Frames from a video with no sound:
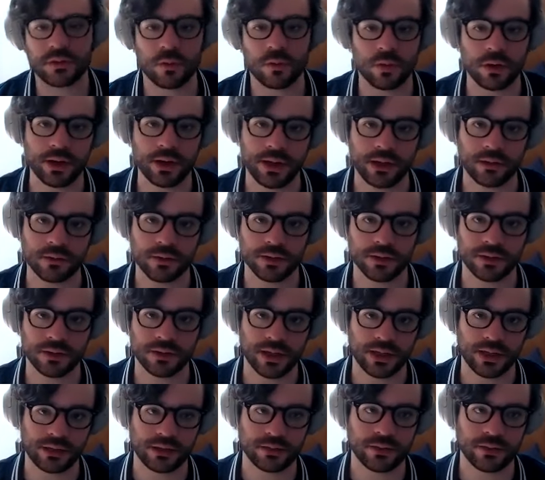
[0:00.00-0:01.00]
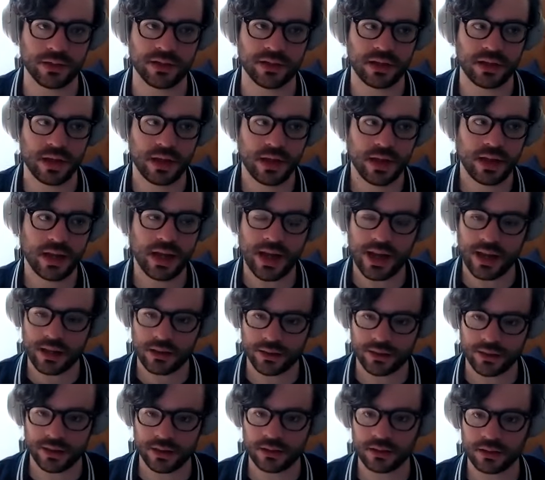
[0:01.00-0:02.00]
coordinate really directly with
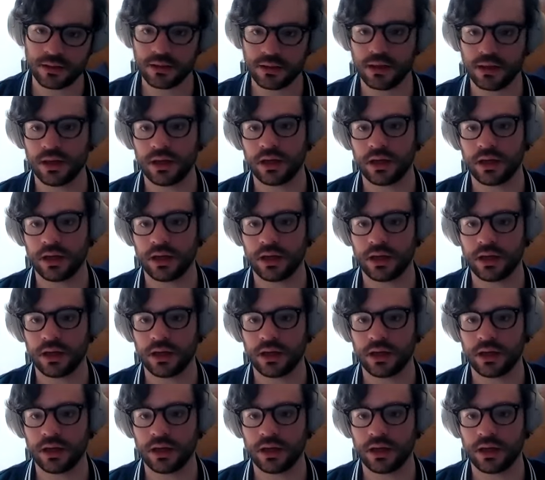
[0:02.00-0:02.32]
Hallie,